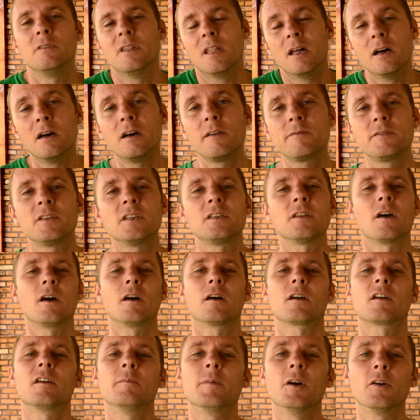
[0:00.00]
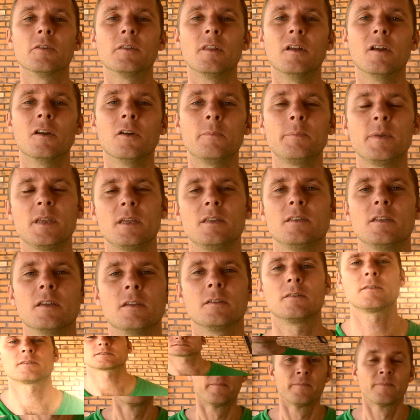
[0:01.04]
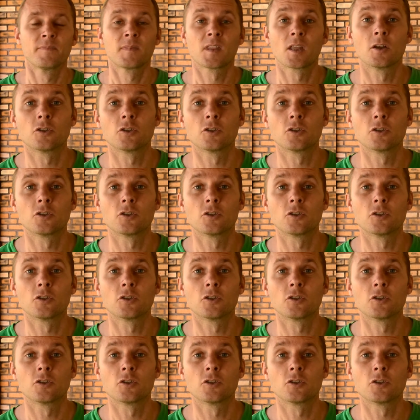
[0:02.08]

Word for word: love to talk about their opinions.